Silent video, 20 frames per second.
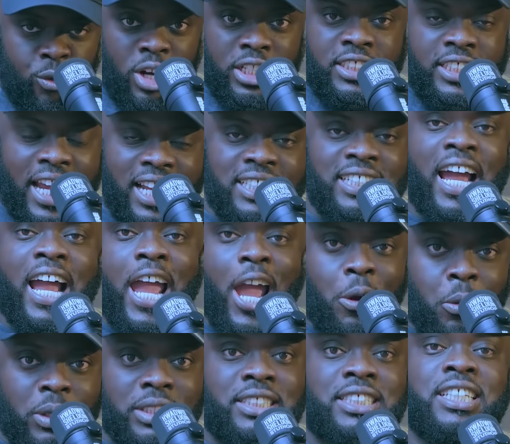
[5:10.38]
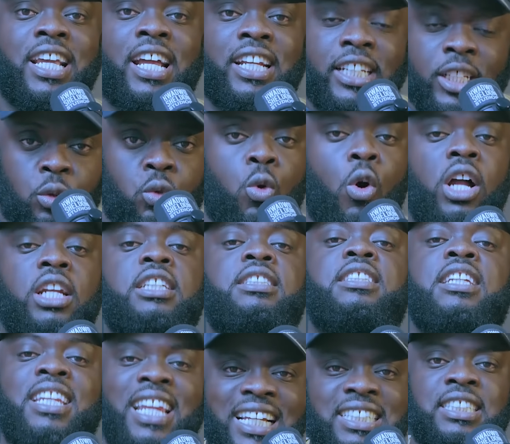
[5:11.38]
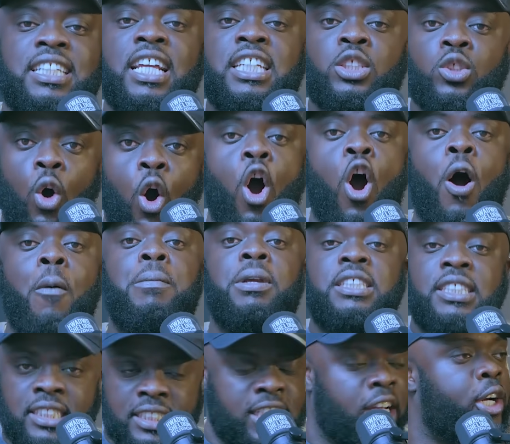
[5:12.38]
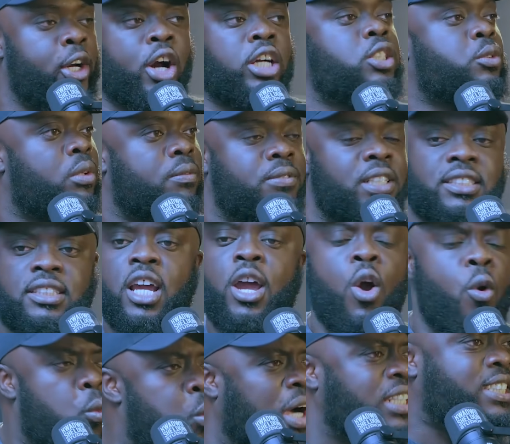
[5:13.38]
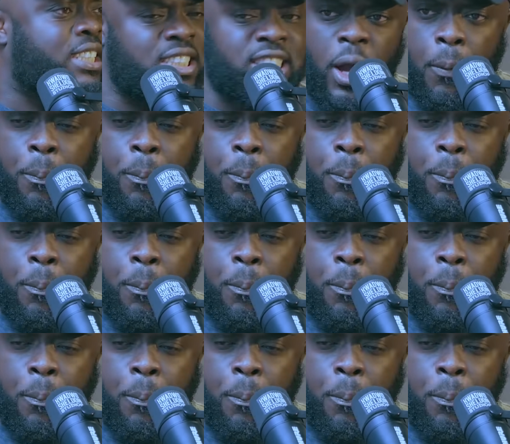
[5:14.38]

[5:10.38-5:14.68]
for gender equity and equality. Let us all be serious with this. What is